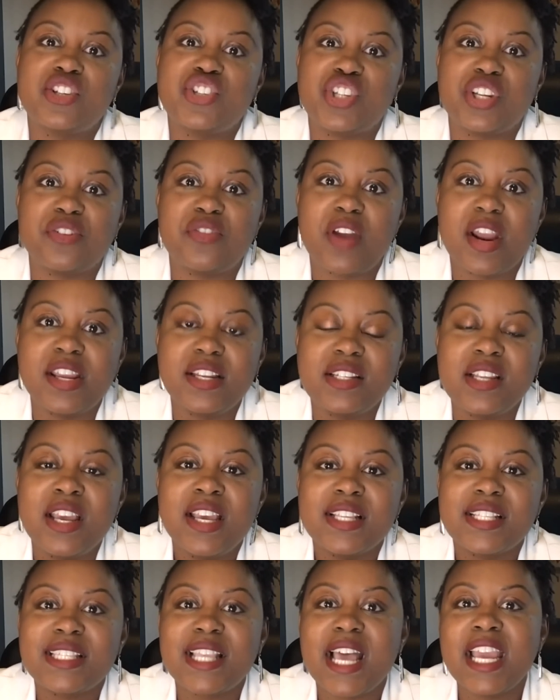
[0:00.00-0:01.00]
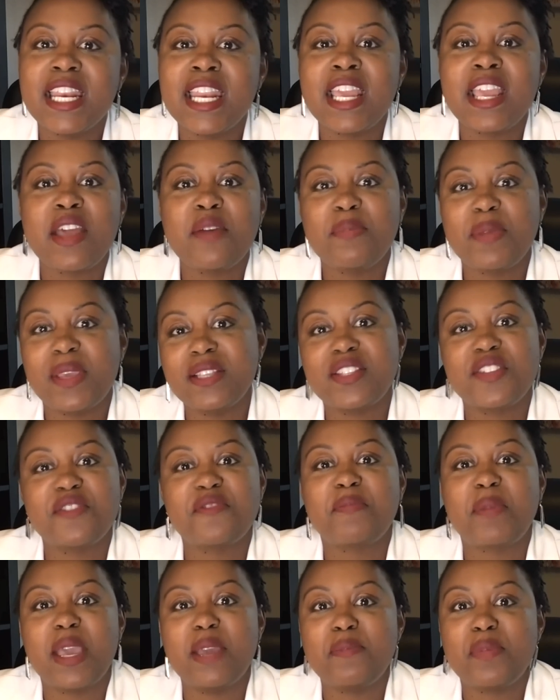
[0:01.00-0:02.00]
decision, right? Mm. Signing a piece
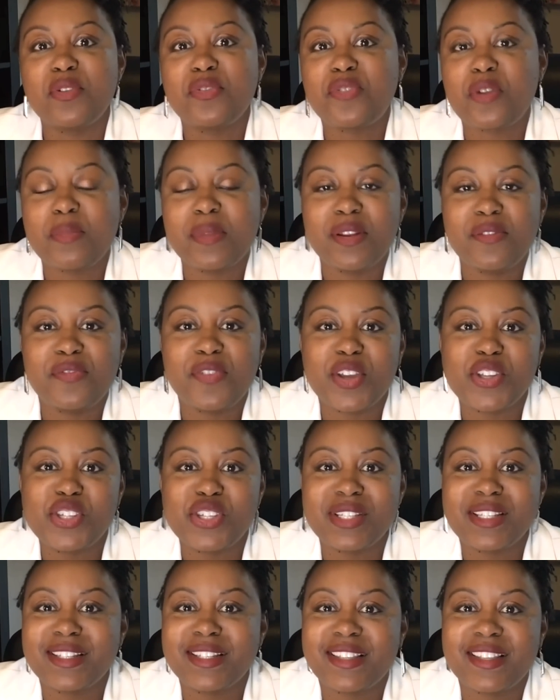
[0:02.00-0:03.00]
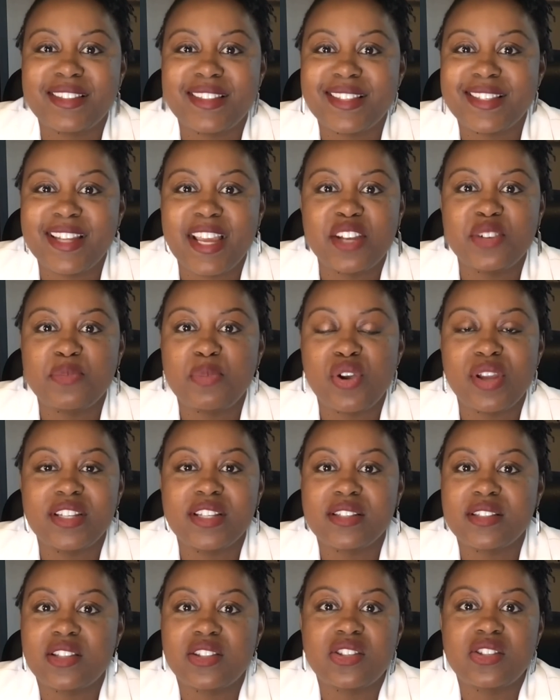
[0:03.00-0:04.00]
of paper from an infectious diseases
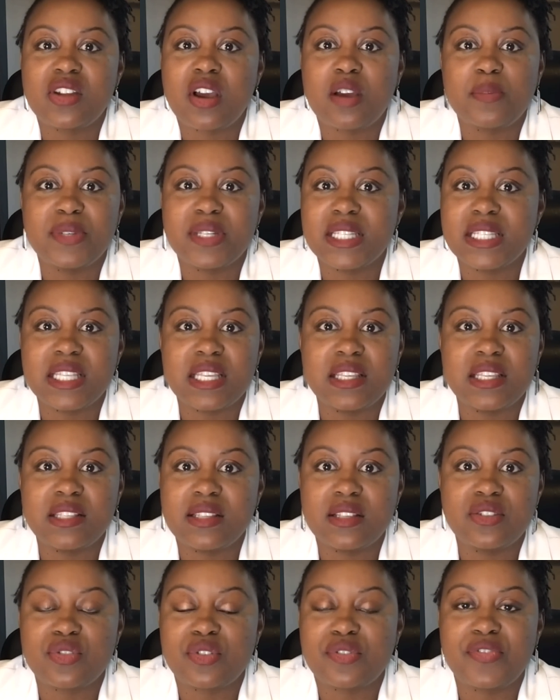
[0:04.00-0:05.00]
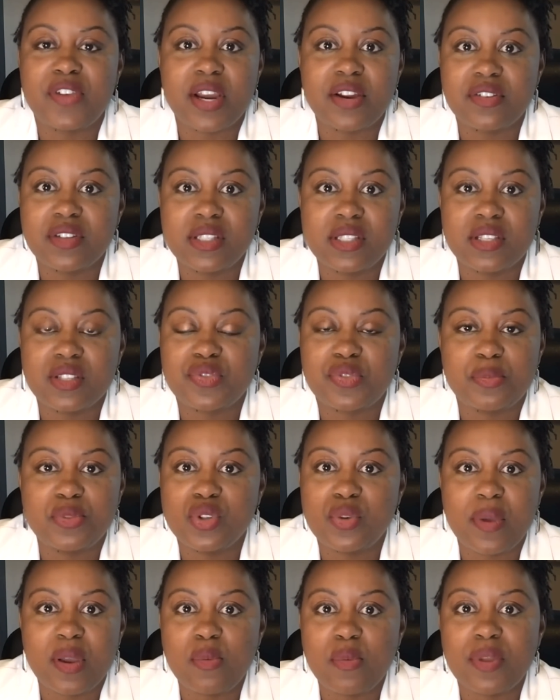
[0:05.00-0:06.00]
standpoint doesn't stop diseases or viruses
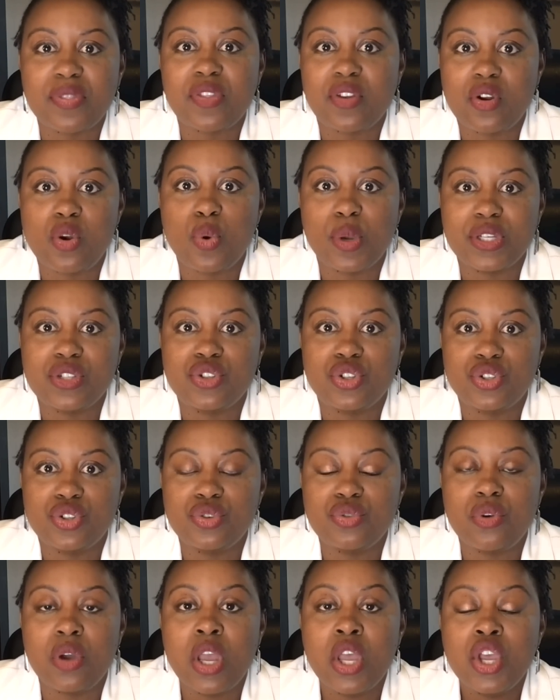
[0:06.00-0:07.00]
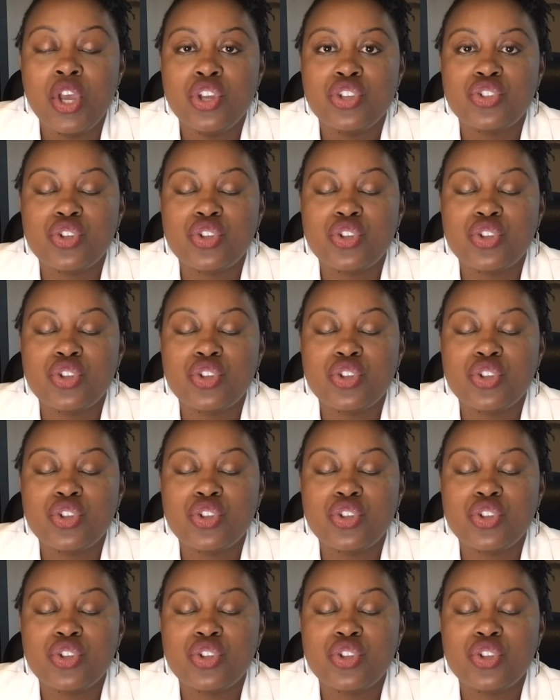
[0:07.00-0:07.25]
from doing what they're going to do.